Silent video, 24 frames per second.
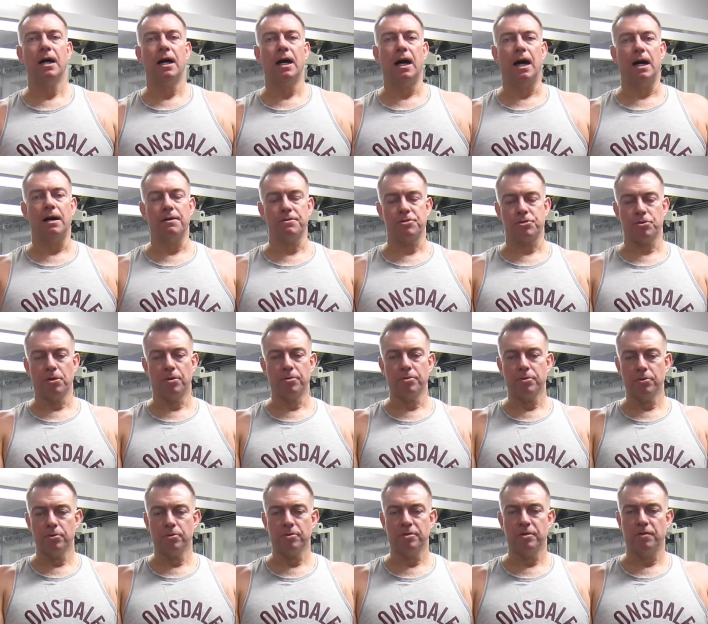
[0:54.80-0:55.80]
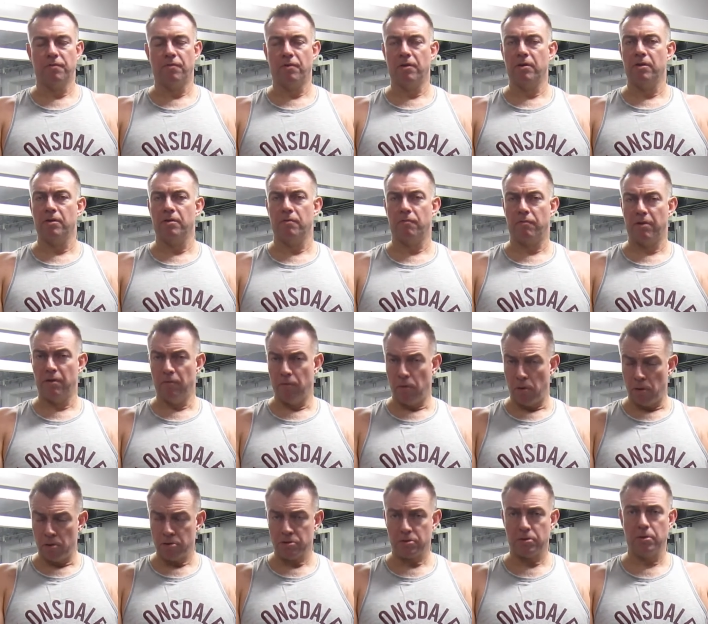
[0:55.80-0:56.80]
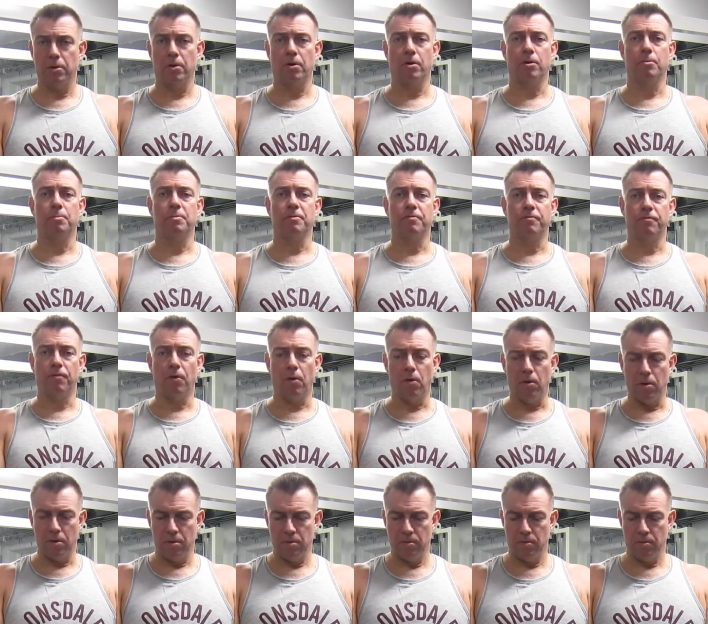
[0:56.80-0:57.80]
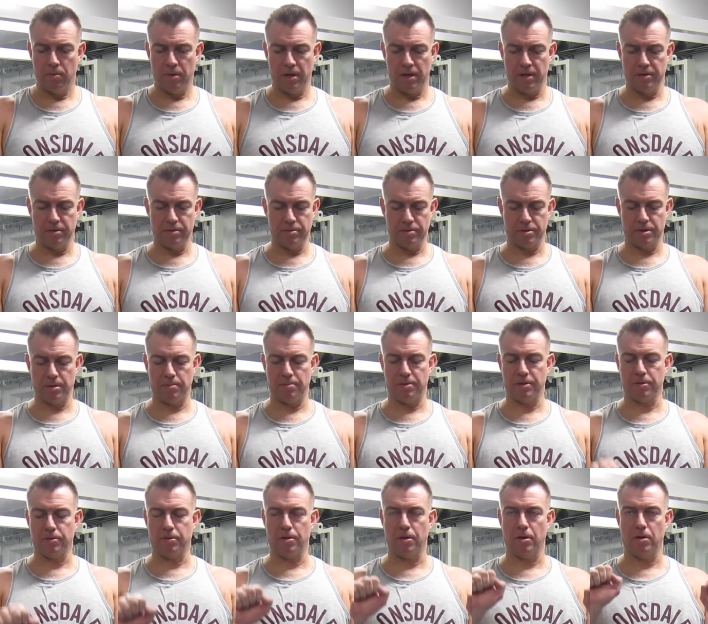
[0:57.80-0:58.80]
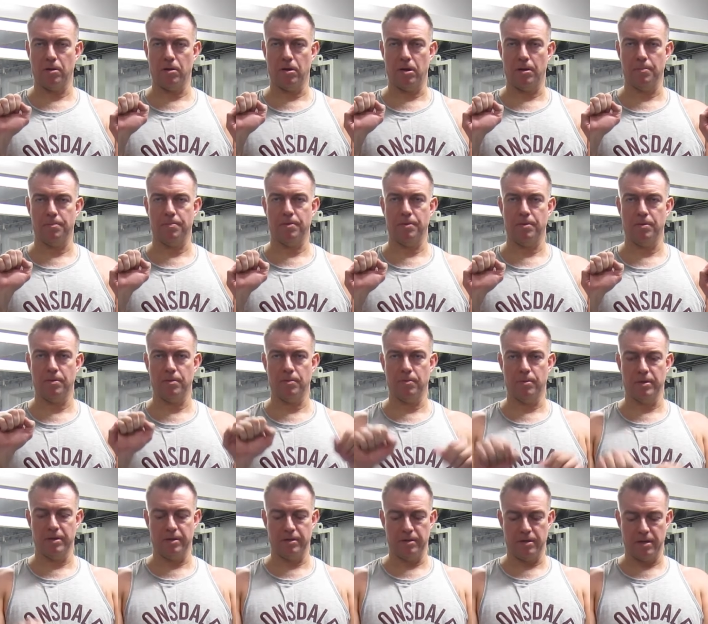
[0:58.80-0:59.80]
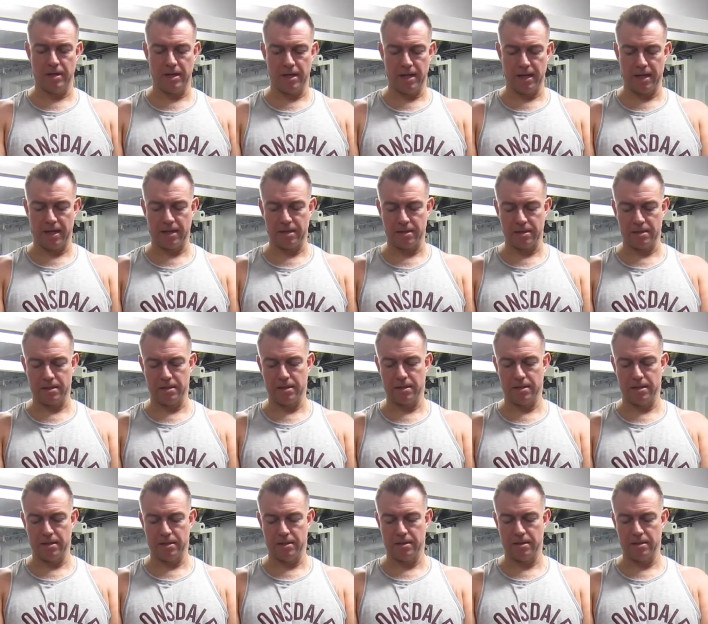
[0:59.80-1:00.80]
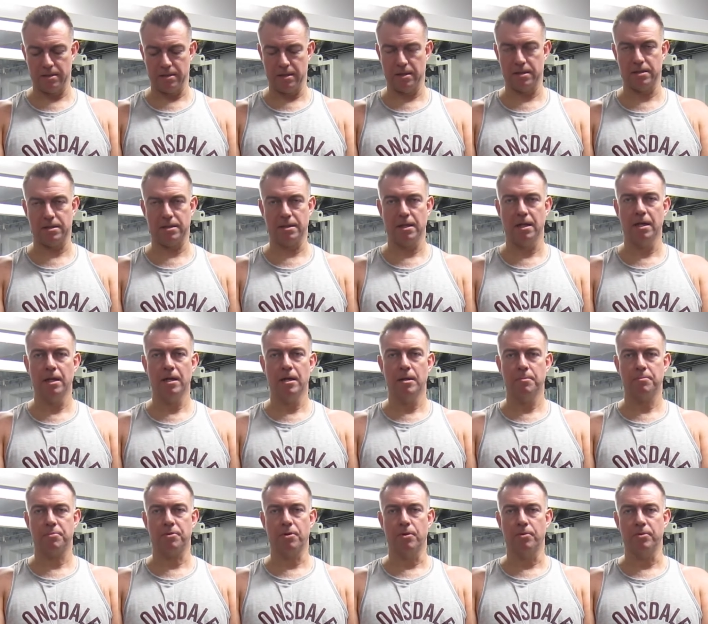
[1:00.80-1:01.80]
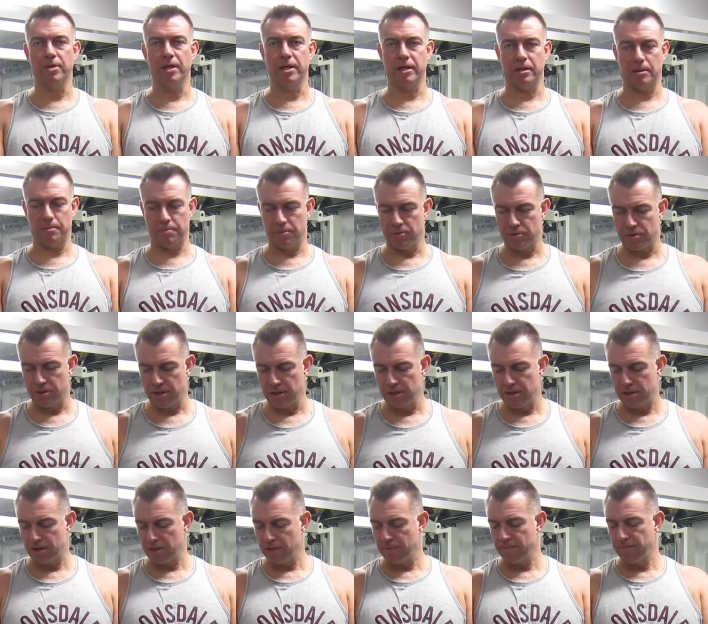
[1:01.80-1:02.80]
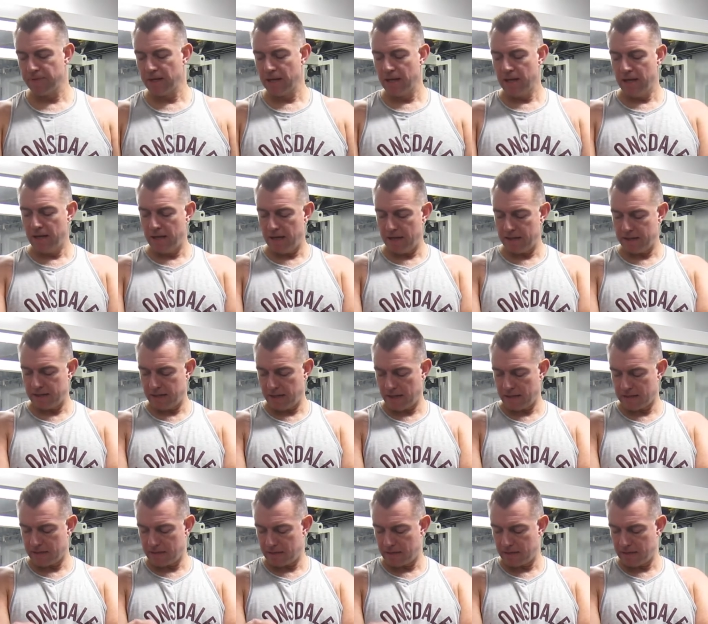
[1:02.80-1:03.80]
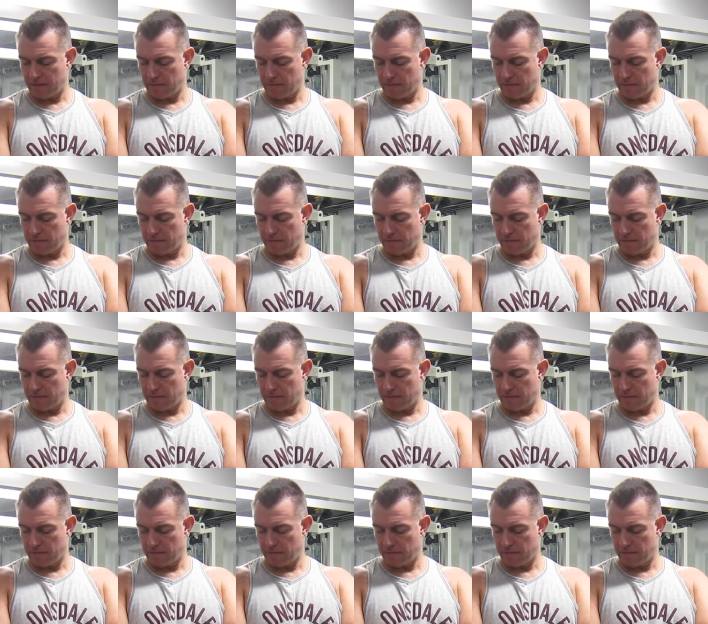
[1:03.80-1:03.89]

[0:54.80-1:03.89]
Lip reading: I have shown you the reverse curl before, where you simply curl up with your hands in this pronated position, and that